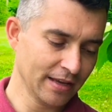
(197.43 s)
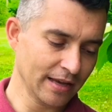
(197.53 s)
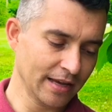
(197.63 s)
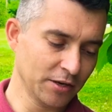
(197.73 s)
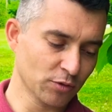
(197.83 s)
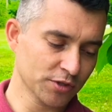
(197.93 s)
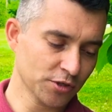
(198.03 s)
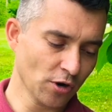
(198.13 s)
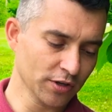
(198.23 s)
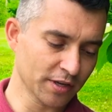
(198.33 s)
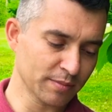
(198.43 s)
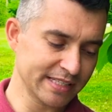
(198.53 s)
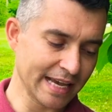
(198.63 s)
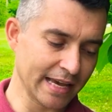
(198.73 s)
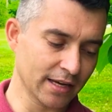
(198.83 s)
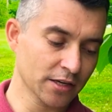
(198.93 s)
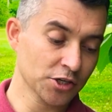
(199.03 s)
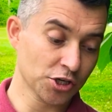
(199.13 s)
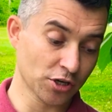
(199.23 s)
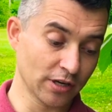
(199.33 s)
And it was told him, saying,
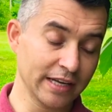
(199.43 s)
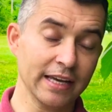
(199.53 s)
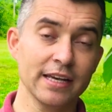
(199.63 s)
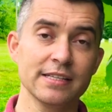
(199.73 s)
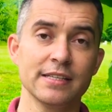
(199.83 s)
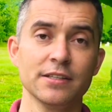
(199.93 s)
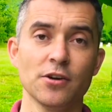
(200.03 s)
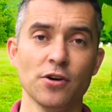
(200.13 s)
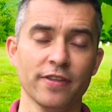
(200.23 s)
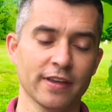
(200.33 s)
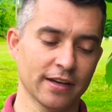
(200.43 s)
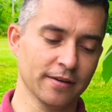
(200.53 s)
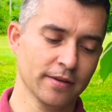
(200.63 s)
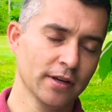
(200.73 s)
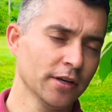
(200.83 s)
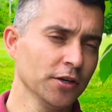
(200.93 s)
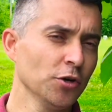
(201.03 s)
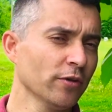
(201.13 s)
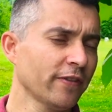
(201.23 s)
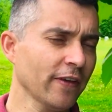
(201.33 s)
"Surely he is in Dothan."
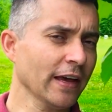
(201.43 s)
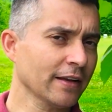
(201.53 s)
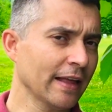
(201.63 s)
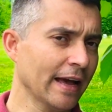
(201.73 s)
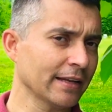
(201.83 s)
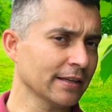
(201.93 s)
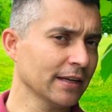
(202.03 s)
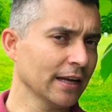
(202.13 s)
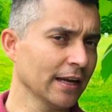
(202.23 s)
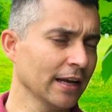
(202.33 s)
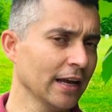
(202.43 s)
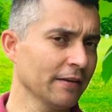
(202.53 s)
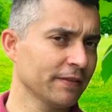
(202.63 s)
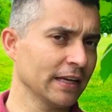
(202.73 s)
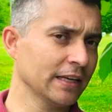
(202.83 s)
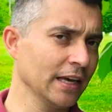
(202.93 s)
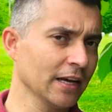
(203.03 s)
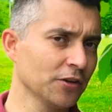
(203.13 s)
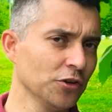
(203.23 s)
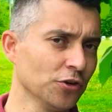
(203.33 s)
You would think that if the
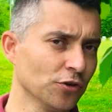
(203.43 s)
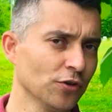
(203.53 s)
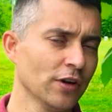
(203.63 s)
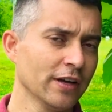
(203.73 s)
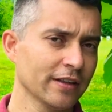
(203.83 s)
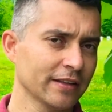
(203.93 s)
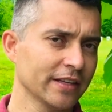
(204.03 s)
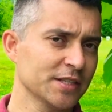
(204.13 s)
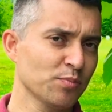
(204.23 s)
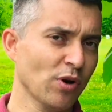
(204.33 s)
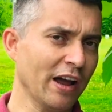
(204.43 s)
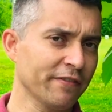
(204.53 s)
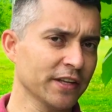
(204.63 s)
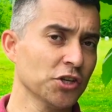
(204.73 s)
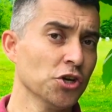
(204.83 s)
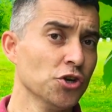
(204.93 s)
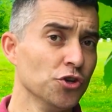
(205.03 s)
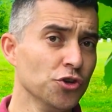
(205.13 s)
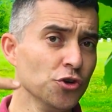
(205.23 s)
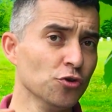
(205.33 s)
king knew that this prophet
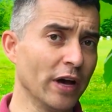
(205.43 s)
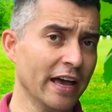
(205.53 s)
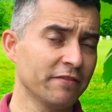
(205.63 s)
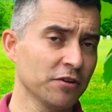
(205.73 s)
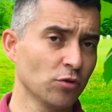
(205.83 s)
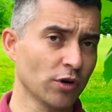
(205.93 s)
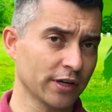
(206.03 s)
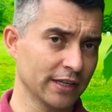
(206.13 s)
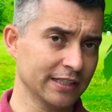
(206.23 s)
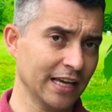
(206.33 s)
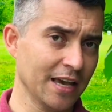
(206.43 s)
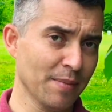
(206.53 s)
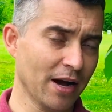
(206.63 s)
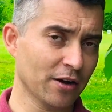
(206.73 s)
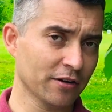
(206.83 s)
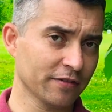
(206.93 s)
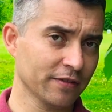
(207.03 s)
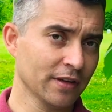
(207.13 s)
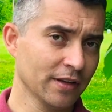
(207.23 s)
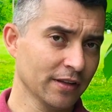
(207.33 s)
knew every word that came out of
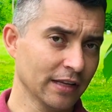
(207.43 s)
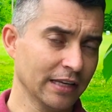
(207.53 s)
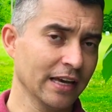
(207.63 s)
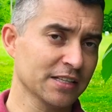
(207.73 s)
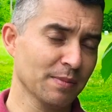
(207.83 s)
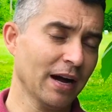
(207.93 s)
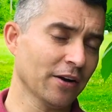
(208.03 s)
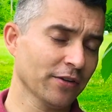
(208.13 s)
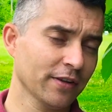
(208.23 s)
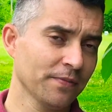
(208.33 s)
the king's mouth,